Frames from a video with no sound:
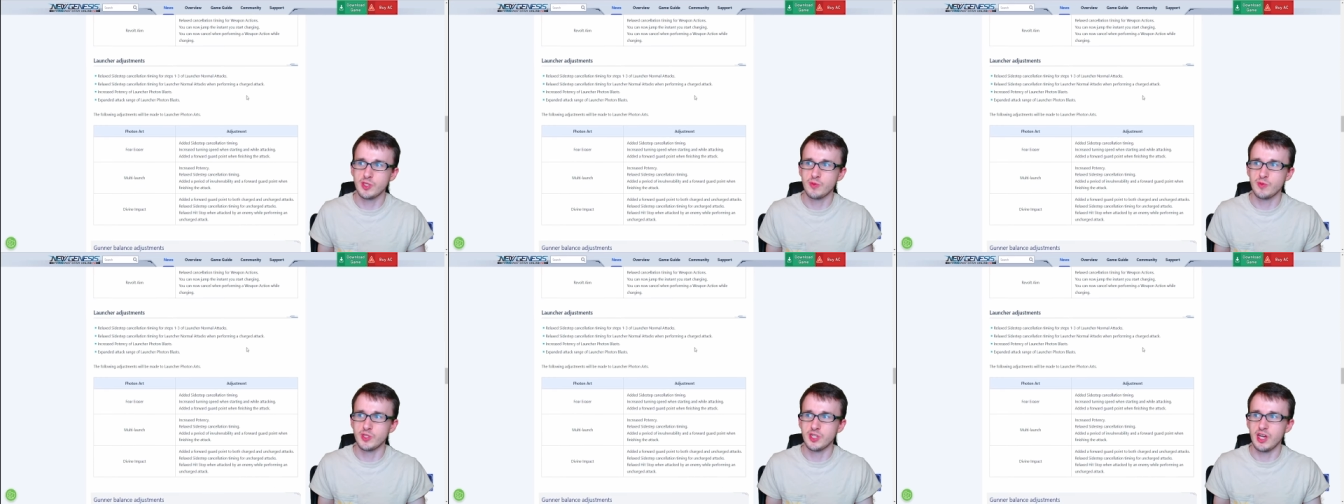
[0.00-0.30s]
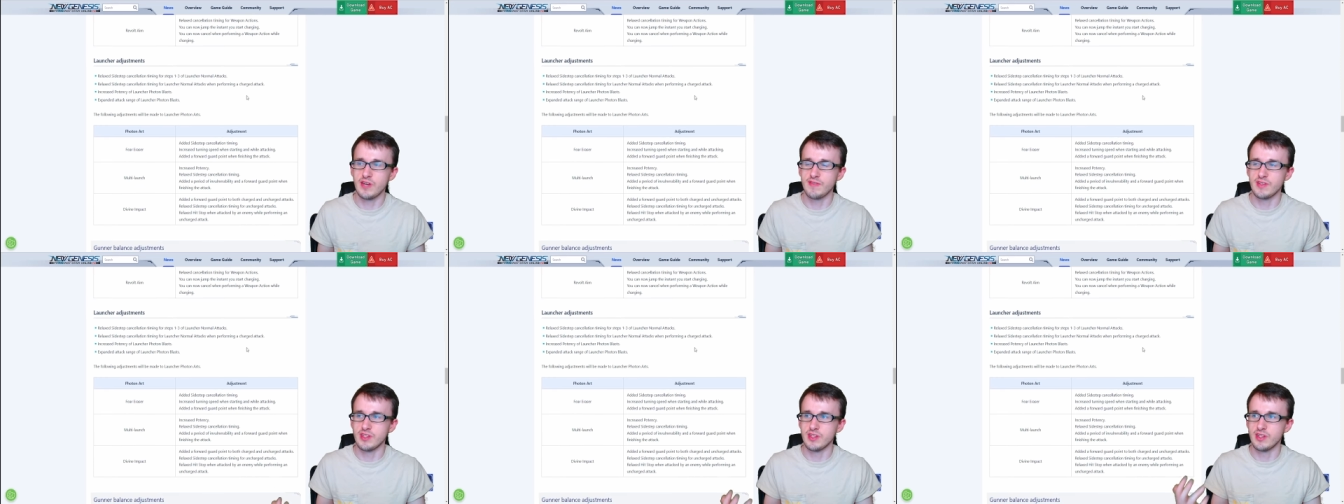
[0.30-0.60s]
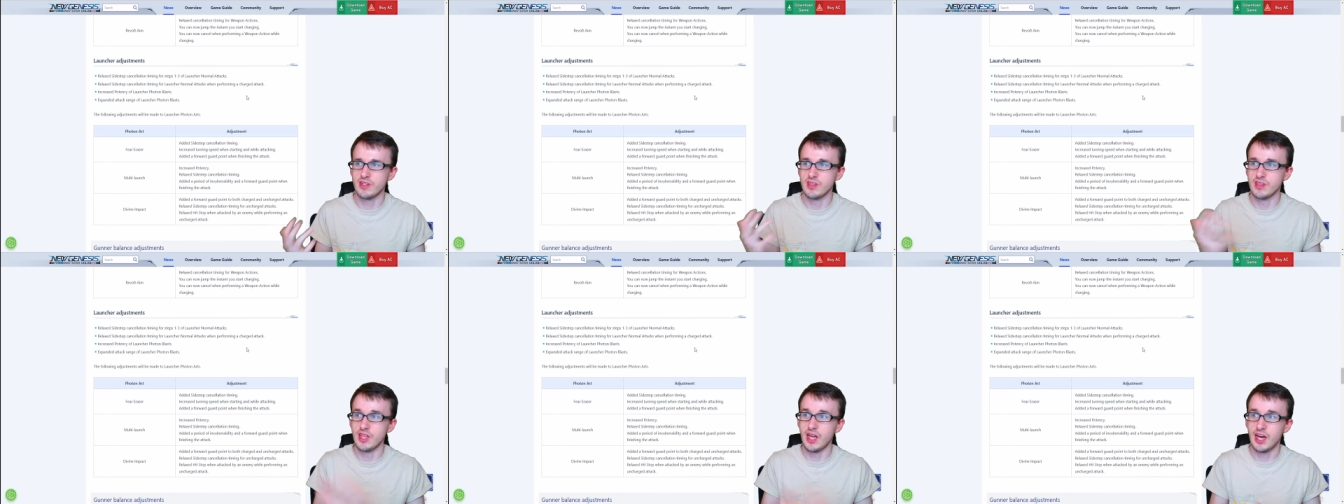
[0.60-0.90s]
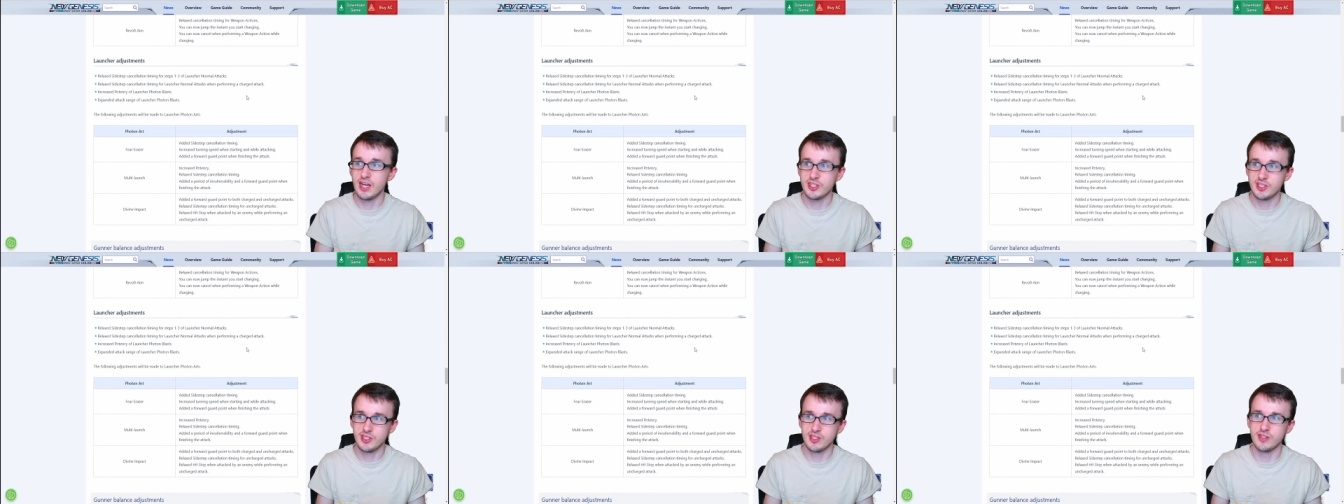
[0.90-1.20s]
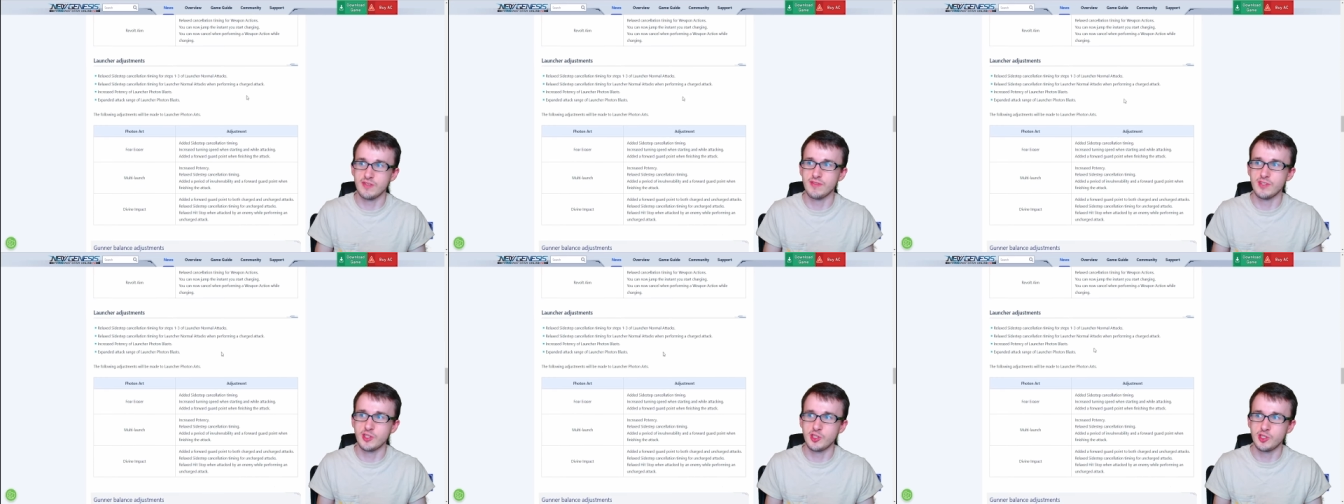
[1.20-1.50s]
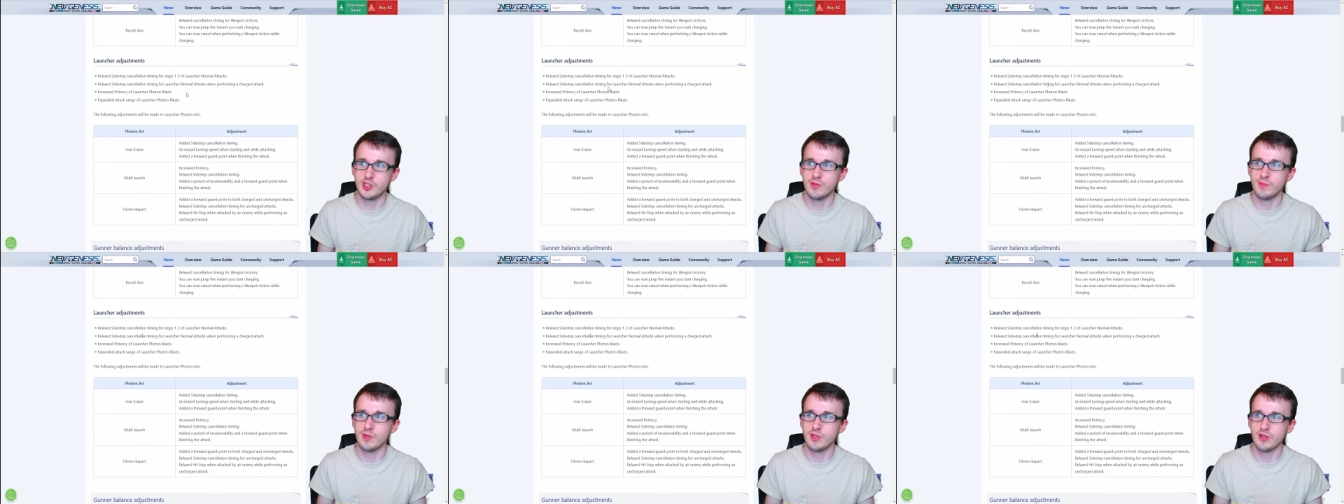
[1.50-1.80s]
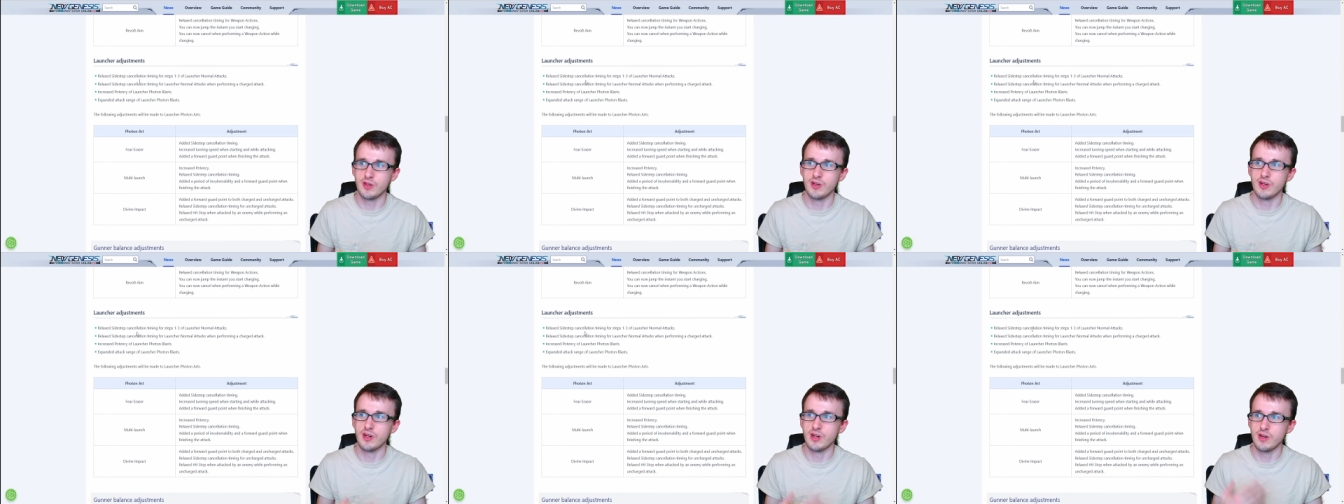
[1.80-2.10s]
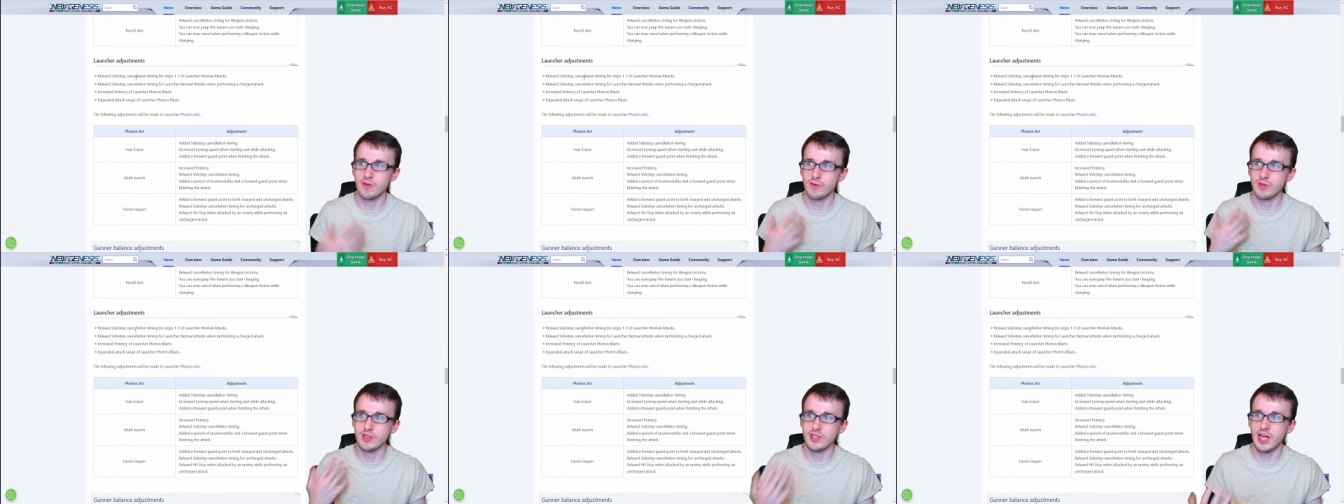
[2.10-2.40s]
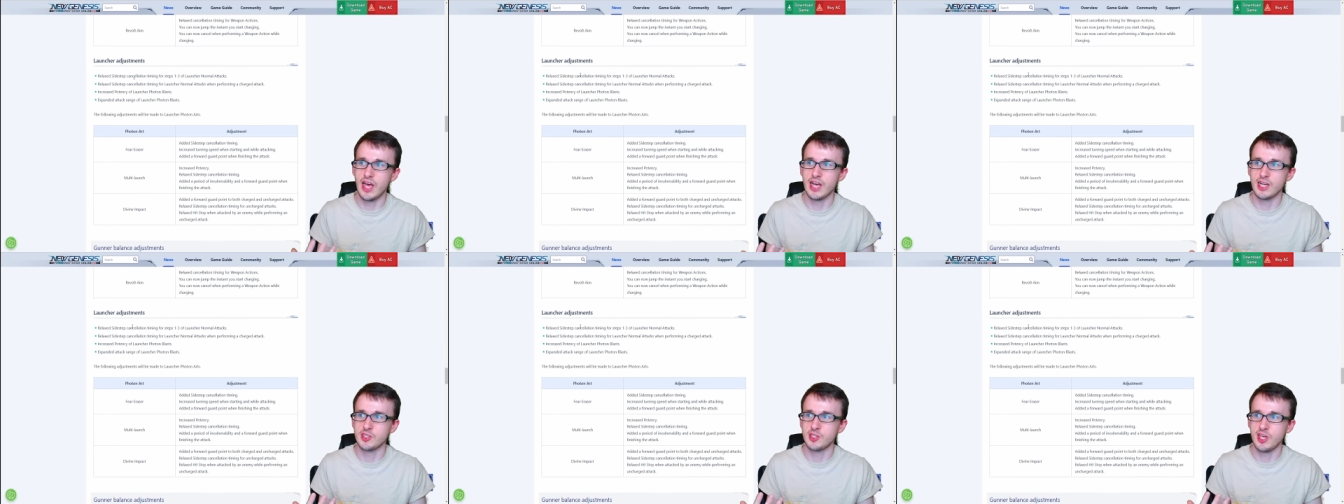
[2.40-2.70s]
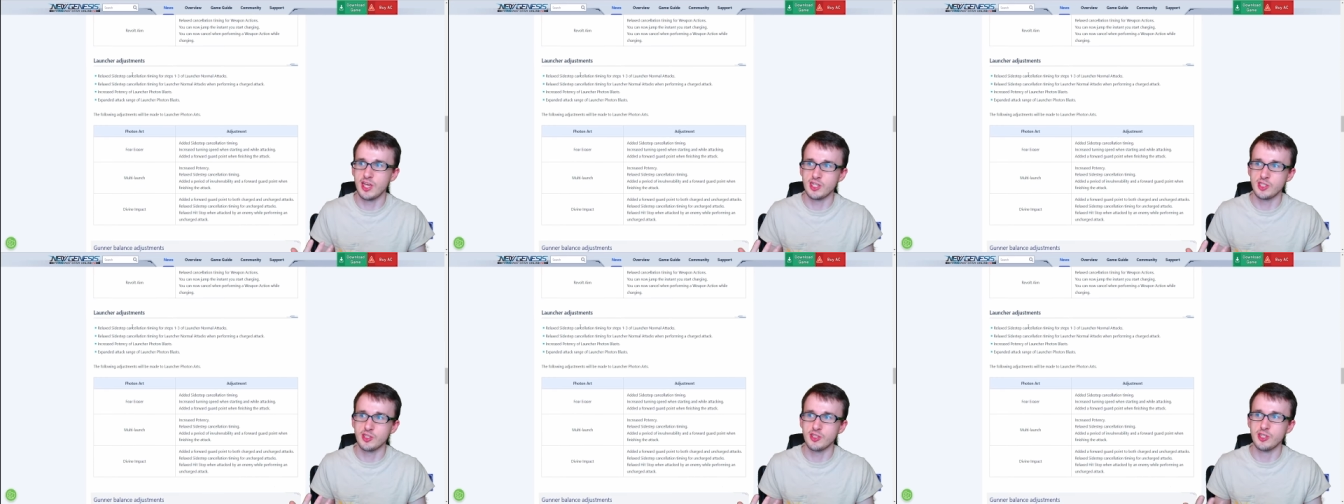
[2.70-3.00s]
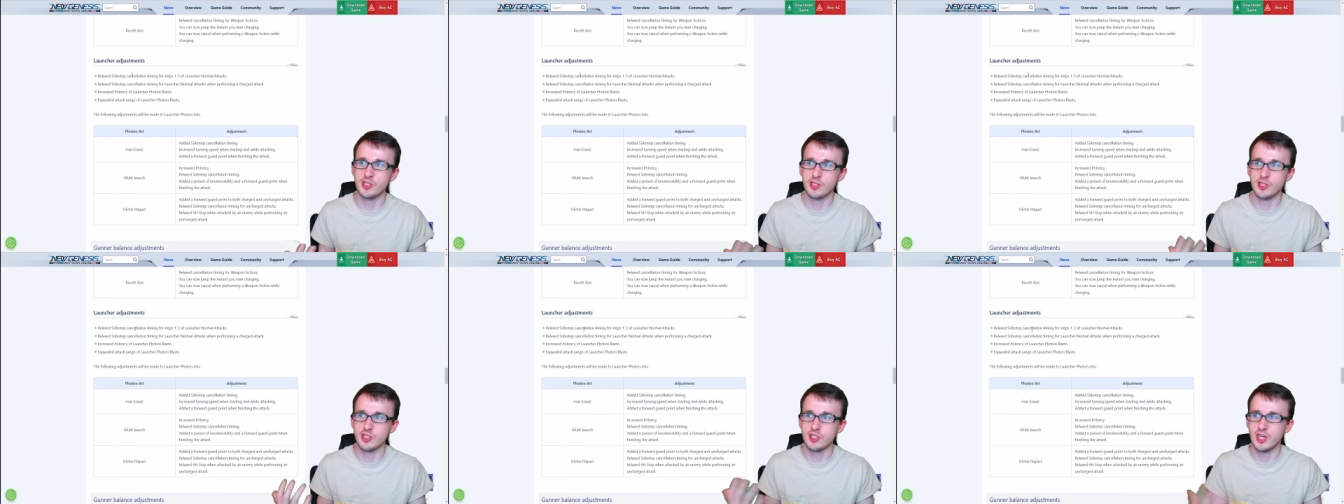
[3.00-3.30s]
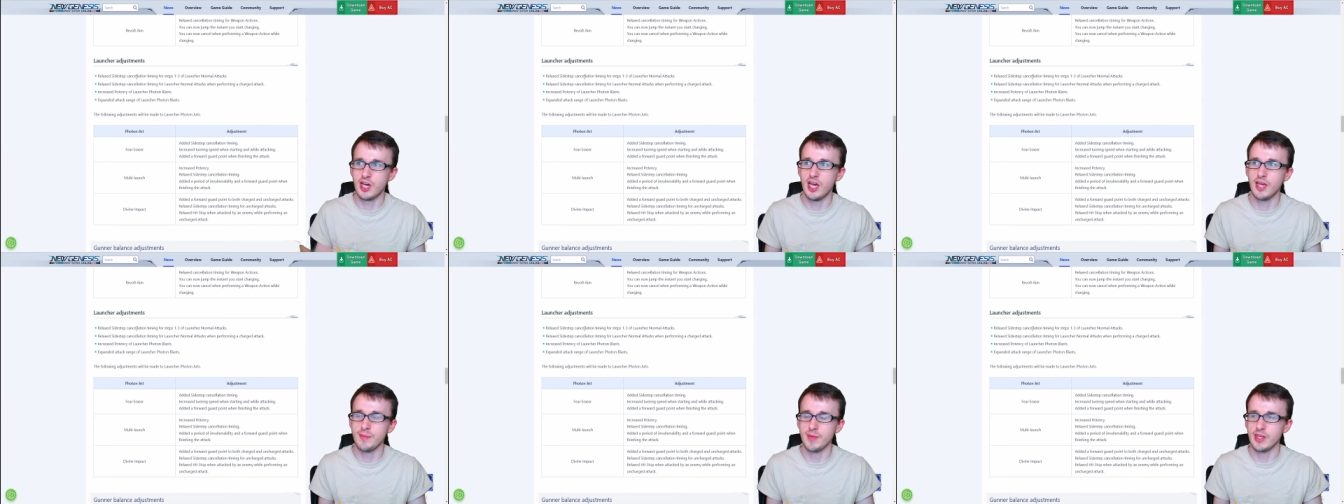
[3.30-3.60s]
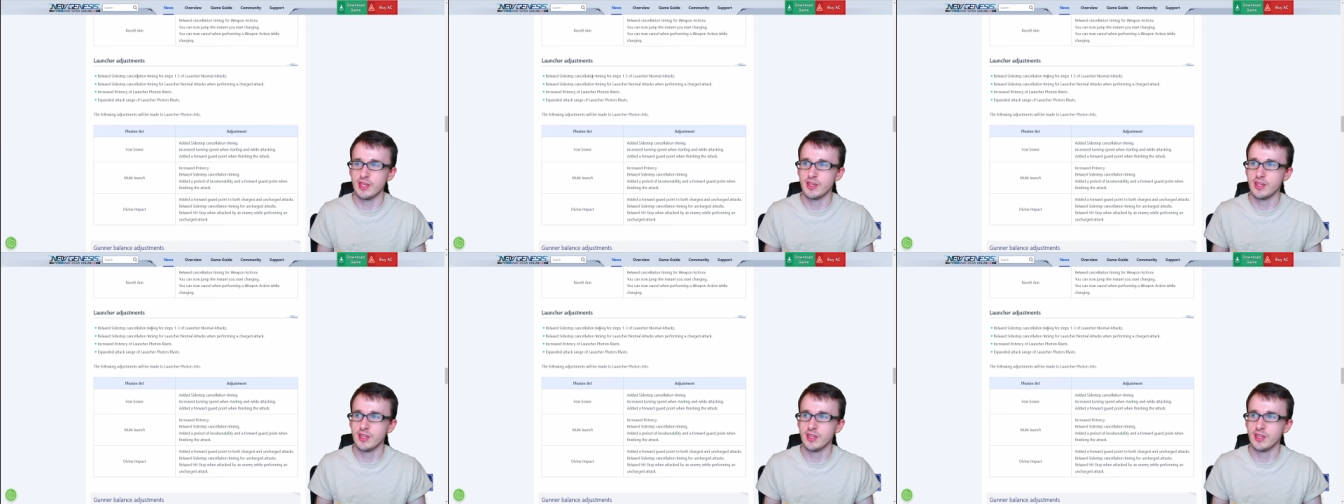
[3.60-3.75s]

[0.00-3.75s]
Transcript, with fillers: which have a lot of the similar relaxed cancellation timing.